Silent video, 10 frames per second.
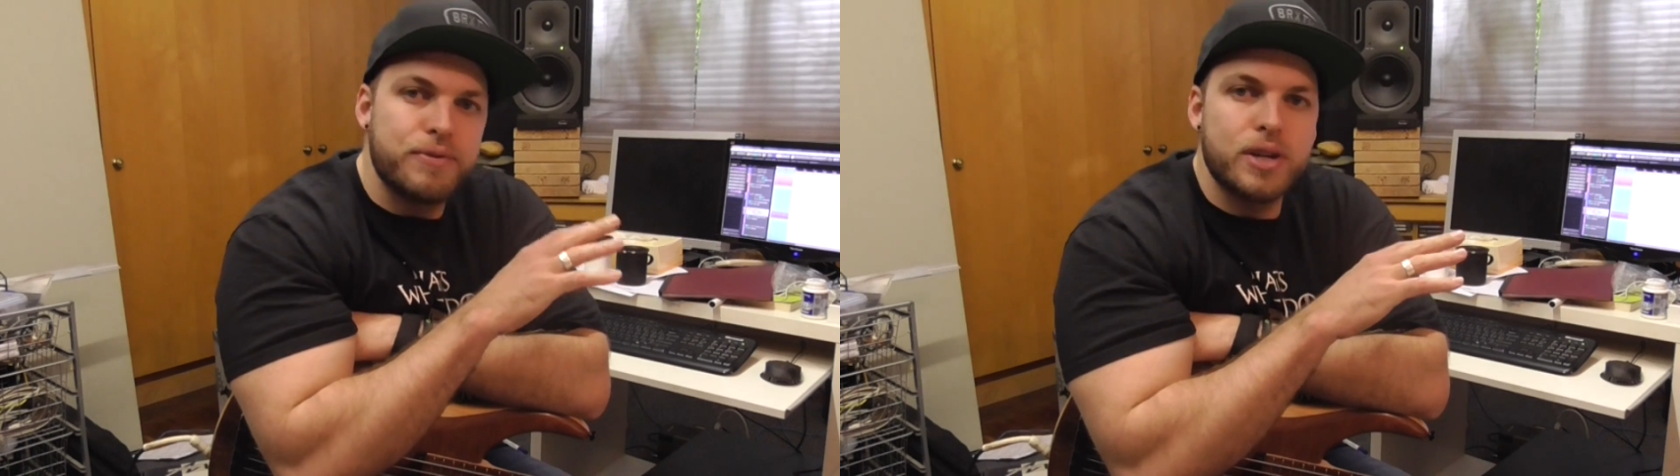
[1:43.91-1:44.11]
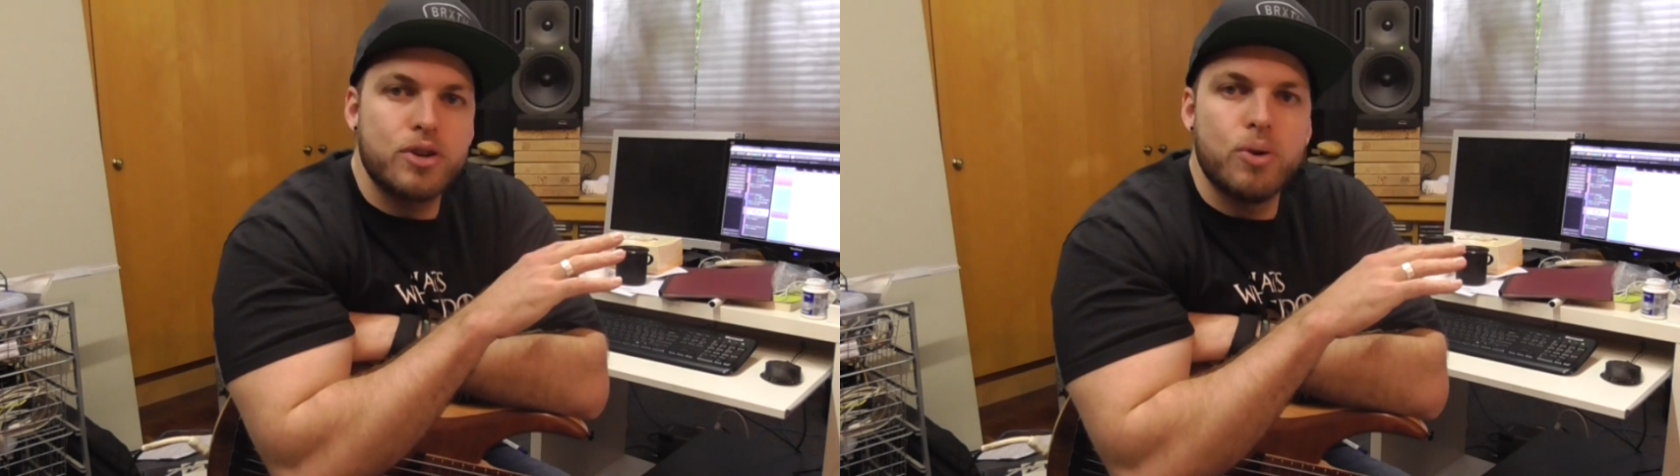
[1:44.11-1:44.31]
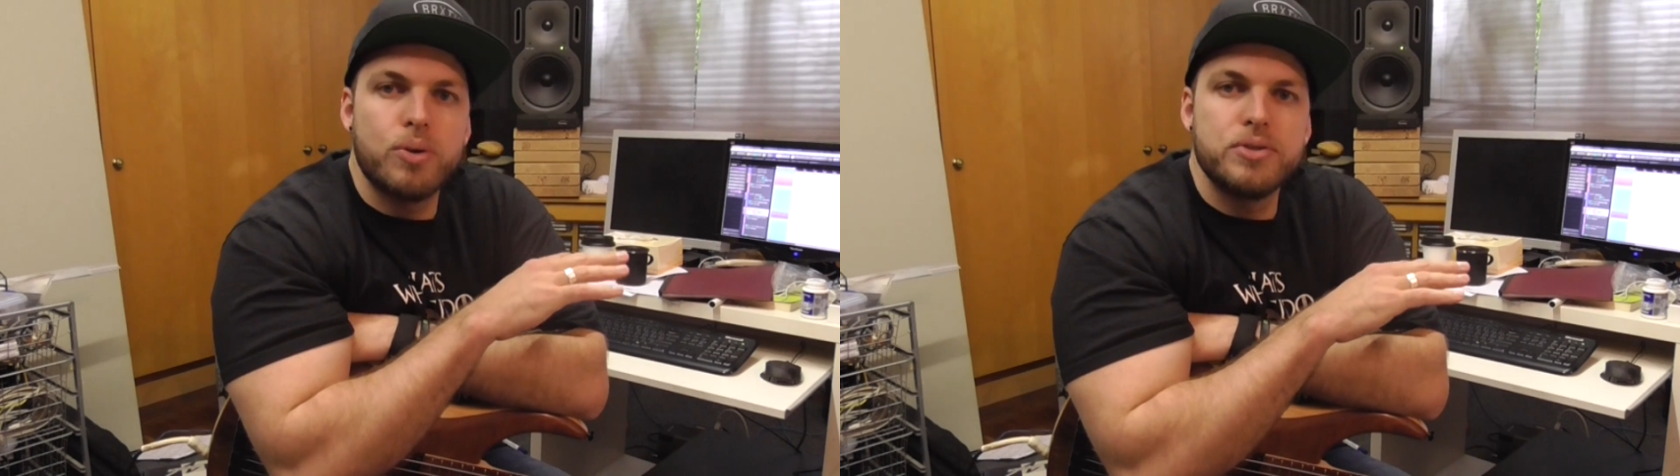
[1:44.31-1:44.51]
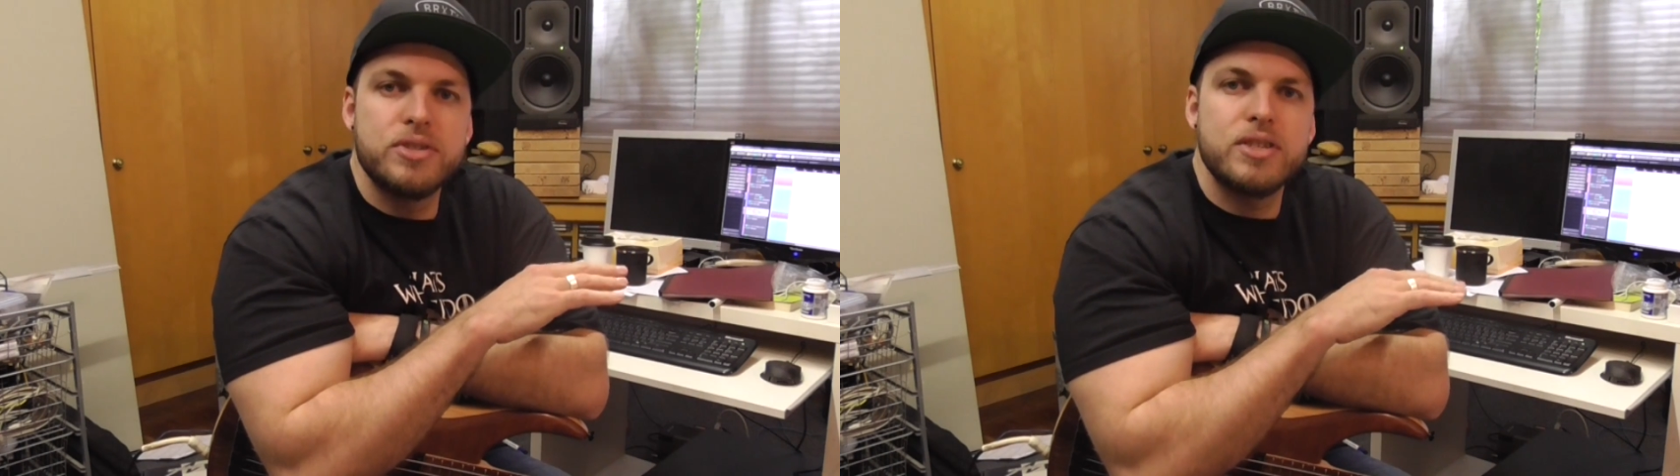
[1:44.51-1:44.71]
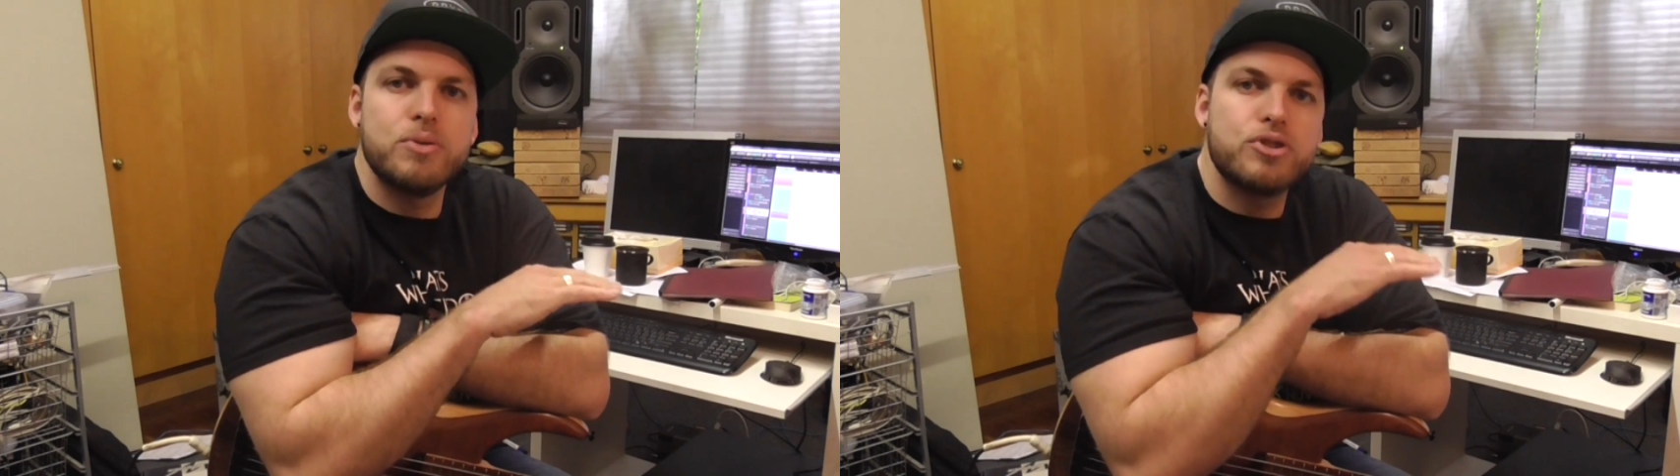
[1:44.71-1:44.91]
fit
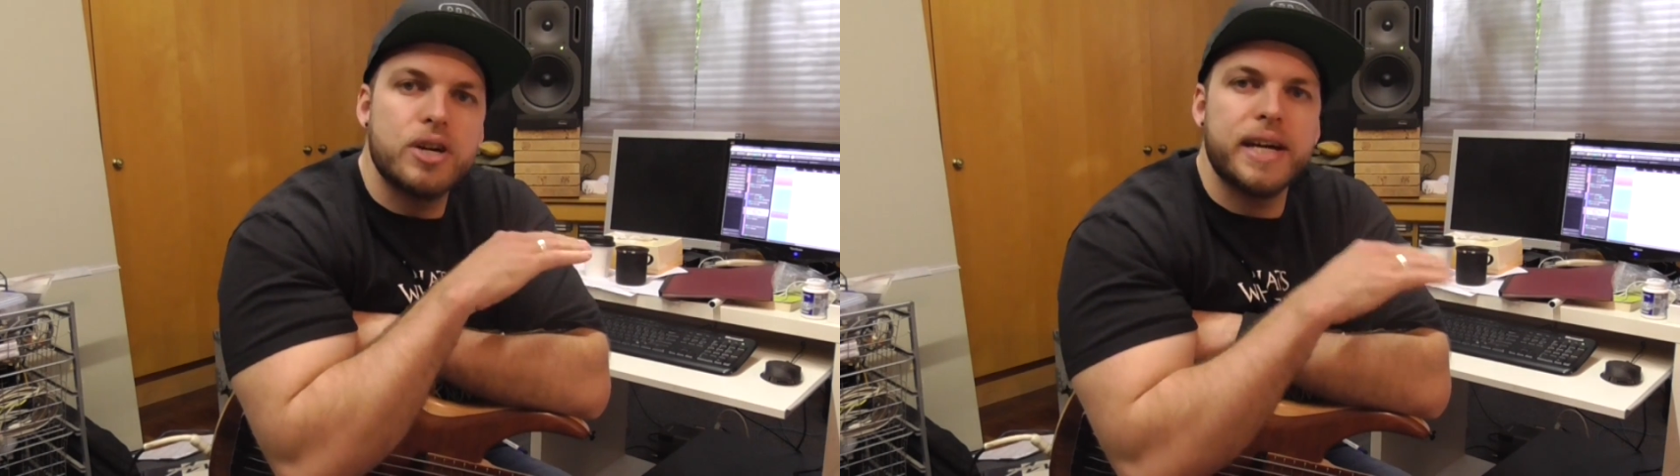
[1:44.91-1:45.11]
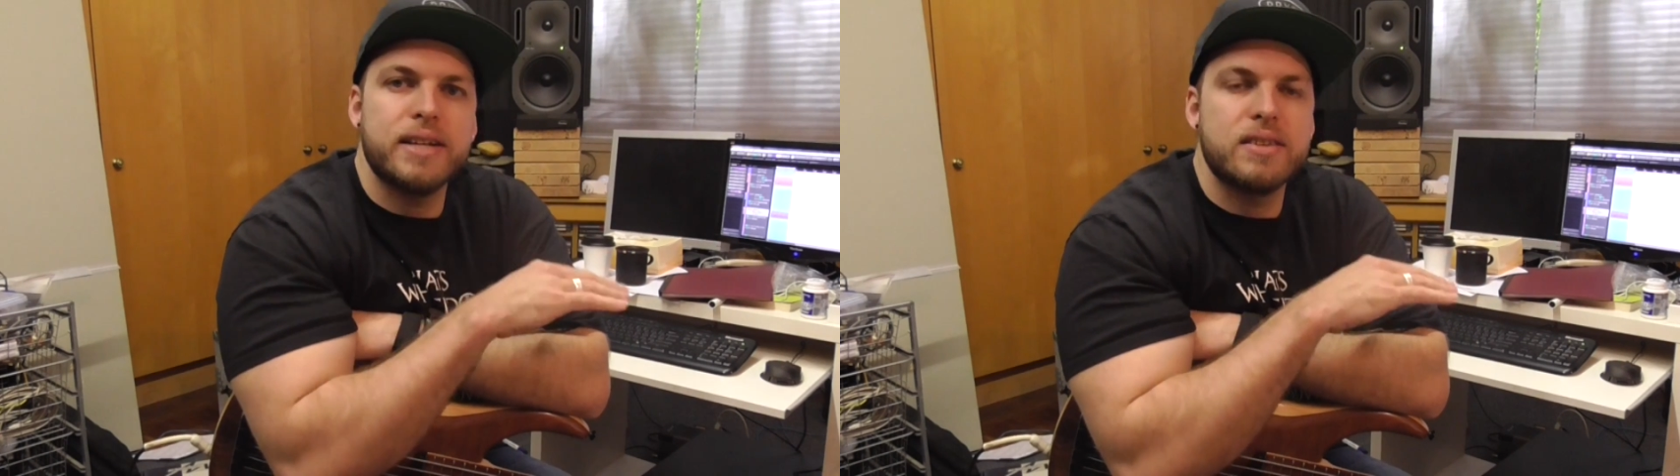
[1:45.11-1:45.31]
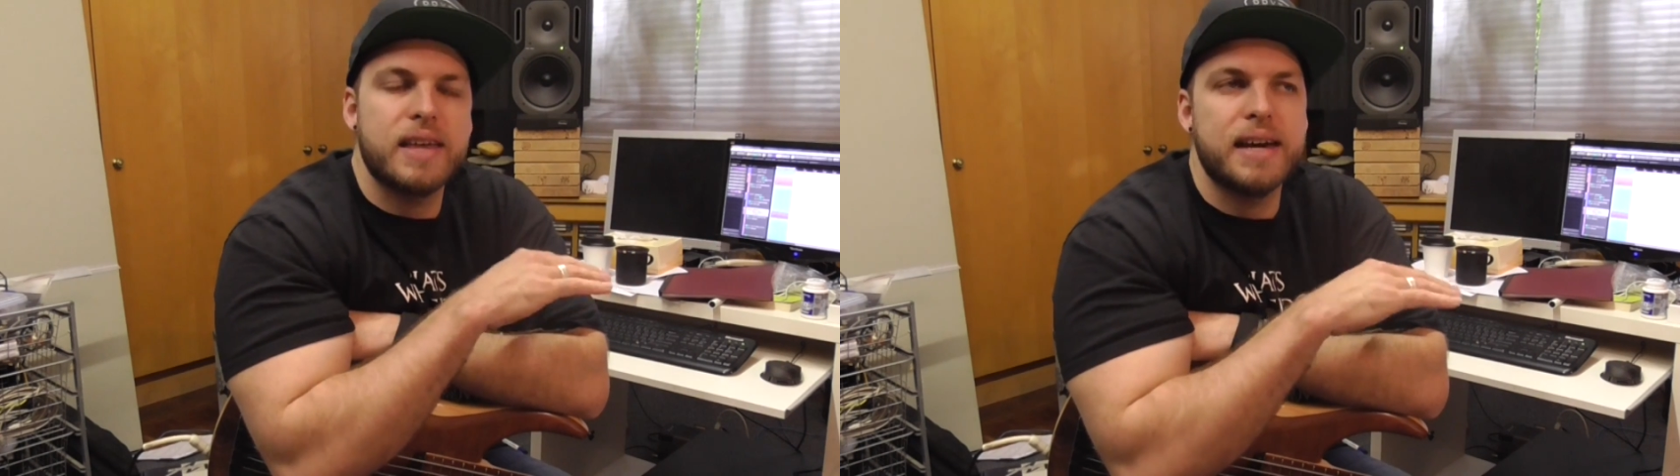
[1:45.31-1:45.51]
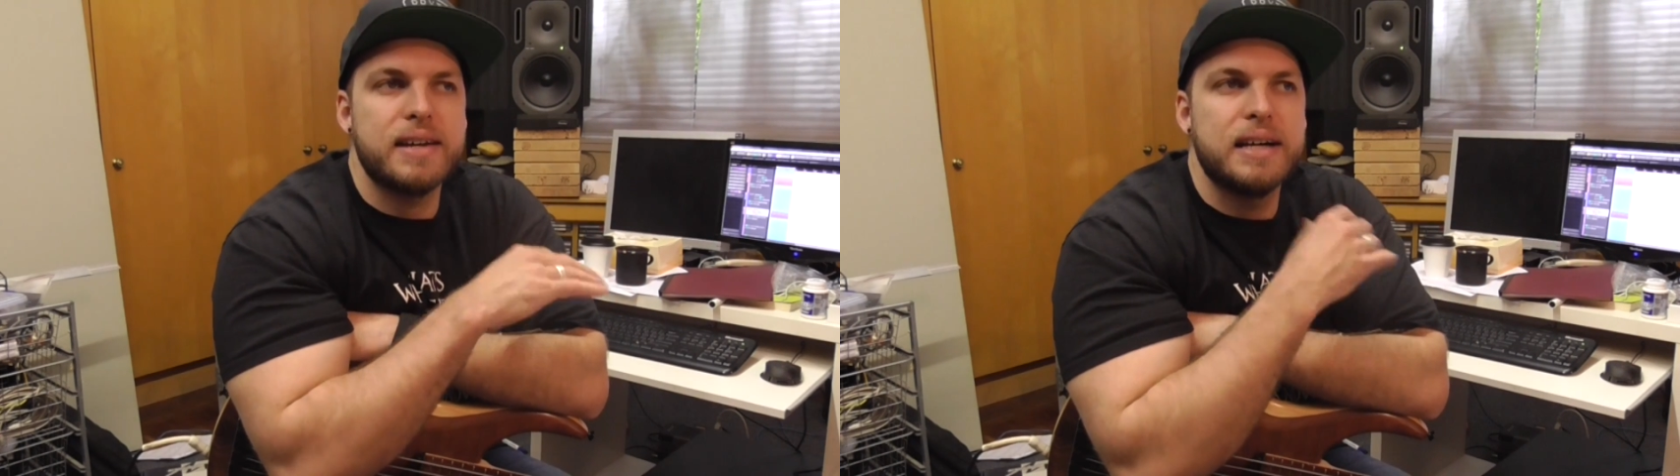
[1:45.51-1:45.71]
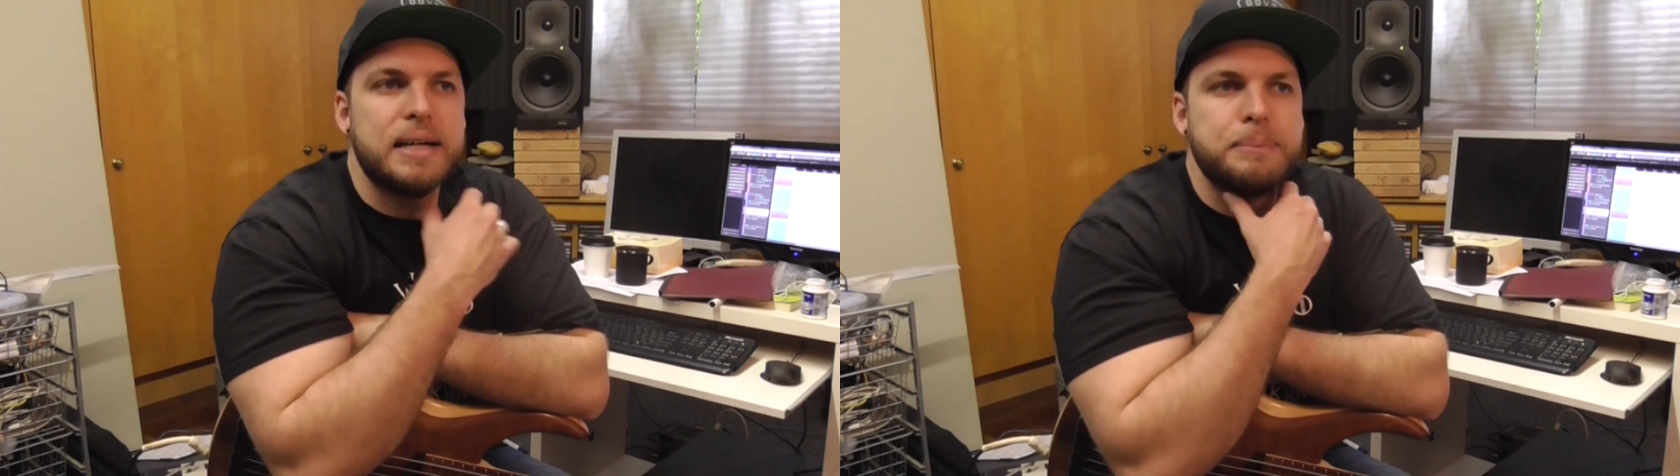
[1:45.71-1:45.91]
chords, still trying to get to that